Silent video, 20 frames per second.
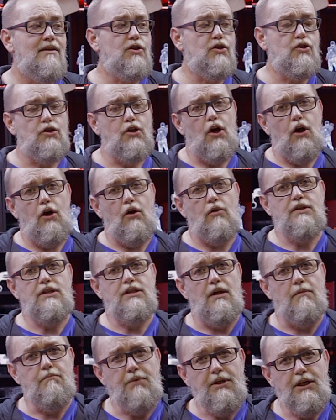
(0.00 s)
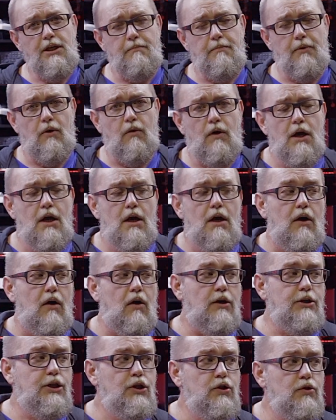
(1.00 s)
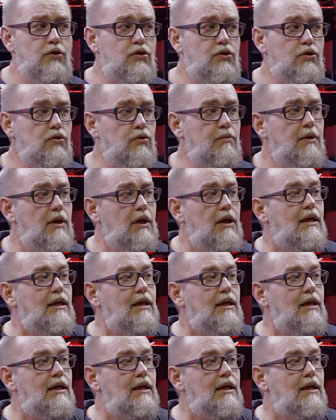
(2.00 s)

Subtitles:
saw some people on YouTube